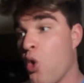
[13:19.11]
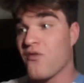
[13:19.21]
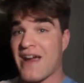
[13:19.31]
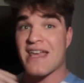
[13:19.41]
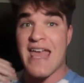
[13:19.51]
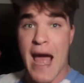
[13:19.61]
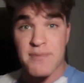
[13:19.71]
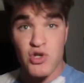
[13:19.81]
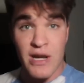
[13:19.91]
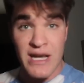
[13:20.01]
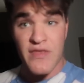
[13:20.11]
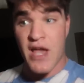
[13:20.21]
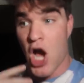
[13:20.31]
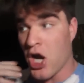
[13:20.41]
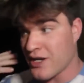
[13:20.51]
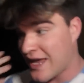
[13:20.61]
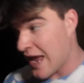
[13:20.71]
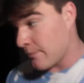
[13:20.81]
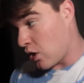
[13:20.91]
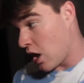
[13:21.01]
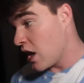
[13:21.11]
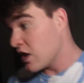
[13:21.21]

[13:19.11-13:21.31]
or if I can capture anything on camera.